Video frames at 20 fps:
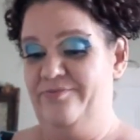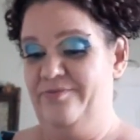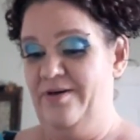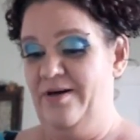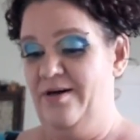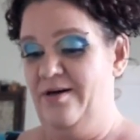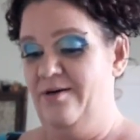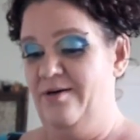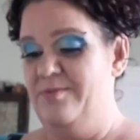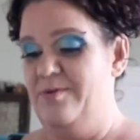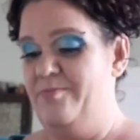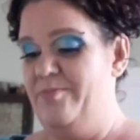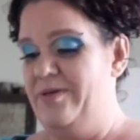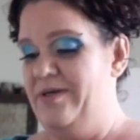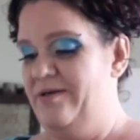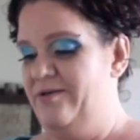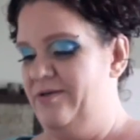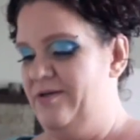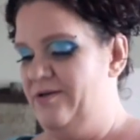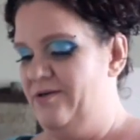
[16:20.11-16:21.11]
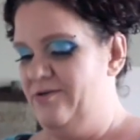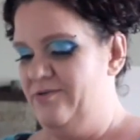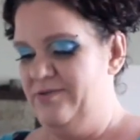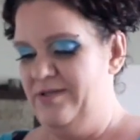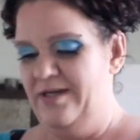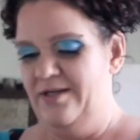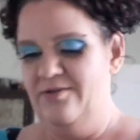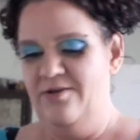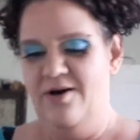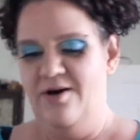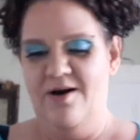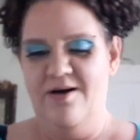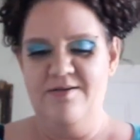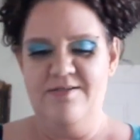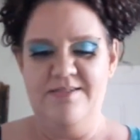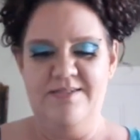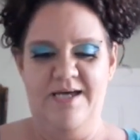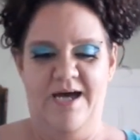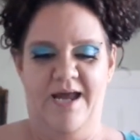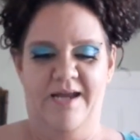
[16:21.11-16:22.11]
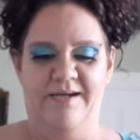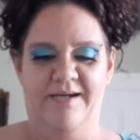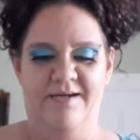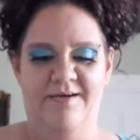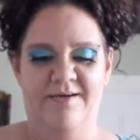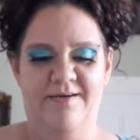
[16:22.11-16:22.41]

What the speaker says: I'll be peeling all day long, son.